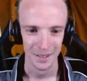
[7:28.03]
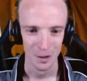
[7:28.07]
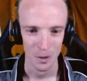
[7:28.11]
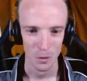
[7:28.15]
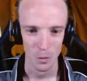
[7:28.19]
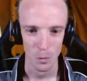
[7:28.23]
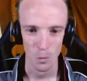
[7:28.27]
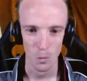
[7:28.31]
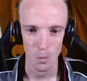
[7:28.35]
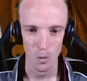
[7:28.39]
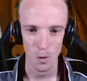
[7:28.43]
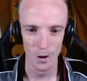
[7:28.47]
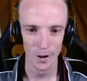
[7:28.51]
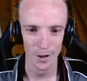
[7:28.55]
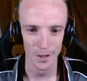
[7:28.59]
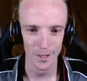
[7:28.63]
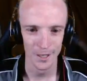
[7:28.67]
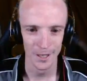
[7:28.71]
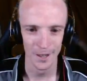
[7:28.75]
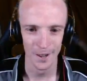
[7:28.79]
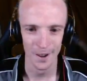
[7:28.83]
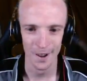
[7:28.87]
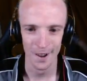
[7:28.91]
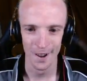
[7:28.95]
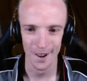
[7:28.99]
What a
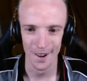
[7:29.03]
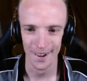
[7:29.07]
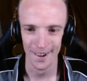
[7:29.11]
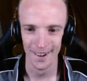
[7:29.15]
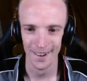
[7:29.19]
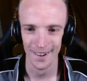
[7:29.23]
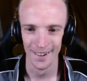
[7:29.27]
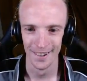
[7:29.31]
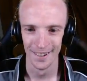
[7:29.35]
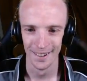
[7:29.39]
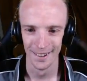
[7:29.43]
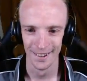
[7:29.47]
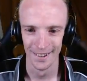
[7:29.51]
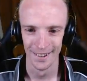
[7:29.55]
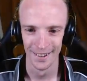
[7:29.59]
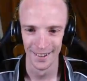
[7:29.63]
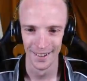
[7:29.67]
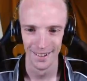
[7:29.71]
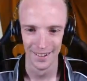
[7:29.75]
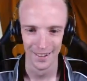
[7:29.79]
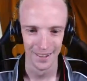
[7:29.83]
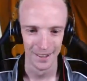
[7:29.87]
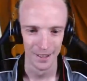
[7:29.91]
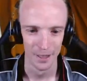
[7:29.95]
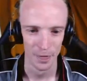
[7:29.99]
turn.
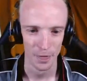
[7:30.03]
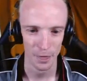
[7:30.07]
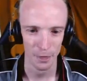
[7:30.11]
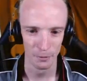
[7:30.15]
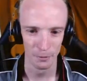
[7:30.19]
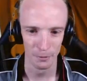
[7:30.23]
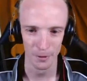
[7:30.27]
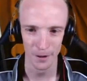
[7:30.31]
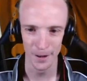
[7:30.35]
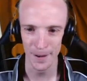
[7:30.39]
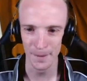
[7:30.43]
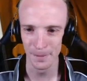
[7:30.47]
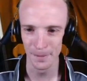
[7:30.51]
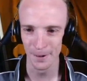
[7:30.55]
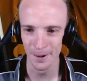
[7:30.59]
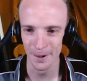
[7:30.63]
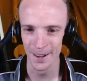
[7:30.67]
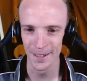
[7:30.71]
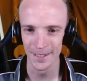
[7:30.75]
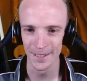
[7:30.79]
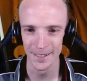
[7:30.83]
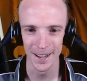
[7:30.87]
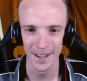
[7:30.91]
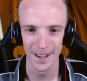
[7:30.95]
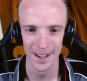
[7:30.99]
3
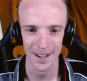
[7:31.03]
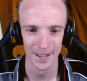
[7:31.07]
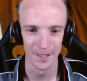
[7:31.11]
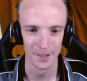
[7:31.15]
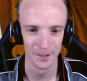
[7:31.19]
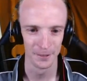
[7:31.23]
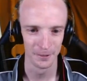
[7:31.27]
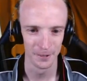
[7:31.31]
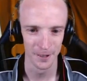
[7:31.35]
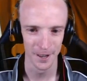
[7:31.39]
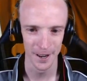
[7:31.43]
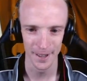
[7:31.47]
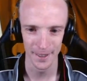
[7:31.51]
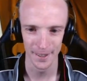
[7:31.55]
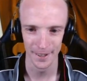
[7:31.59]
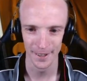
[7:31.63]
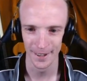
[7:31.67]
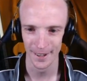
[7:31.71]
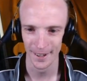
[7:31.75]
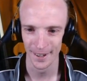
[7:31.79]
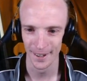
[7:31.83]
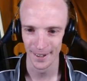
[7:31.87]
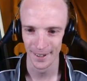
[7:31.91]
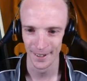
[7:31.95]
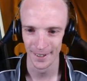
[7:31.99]
prize cards right
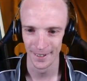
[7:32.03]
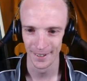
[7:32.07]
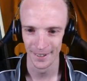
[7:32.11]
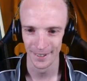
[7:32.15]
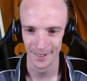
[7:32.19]
there.